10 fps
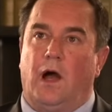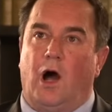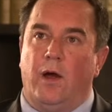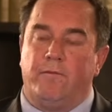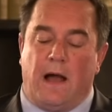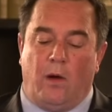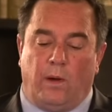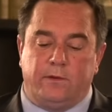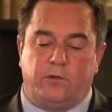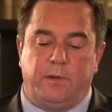However, I
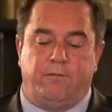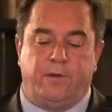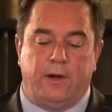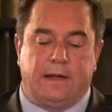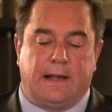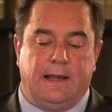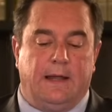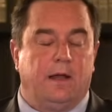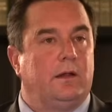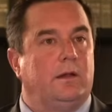want to be very
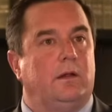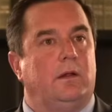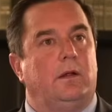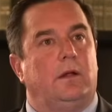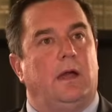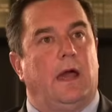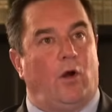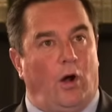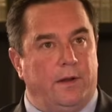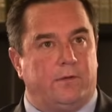clear and
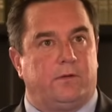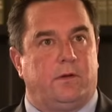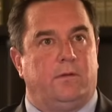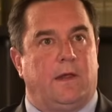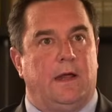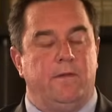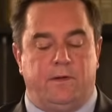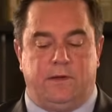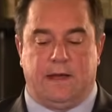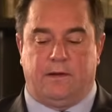honest that in the
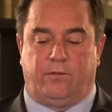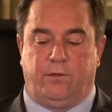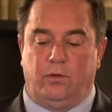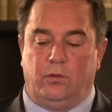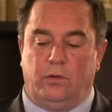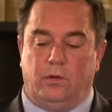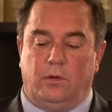DA's view,